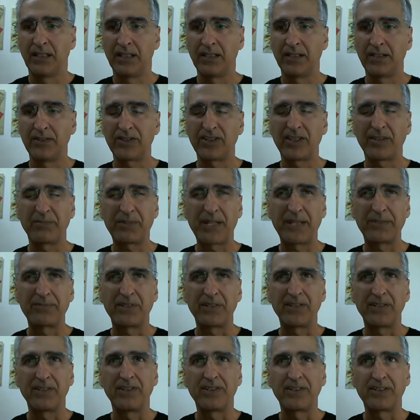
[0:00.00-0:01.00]
sometimes
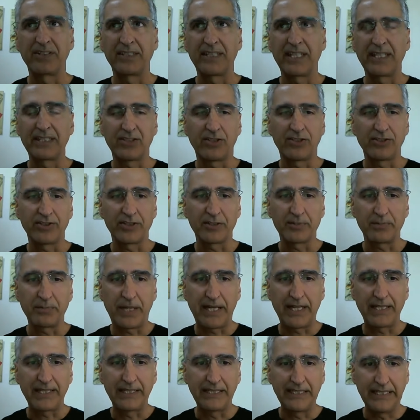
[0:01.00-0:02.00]
it gets all
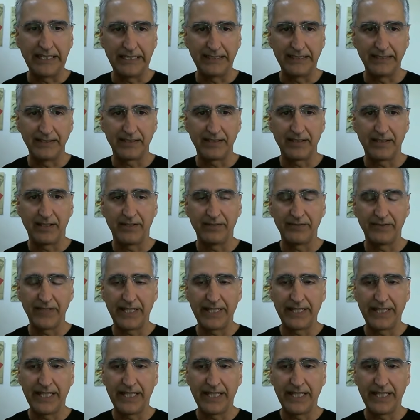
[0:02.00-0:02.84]
spotty and stuff, and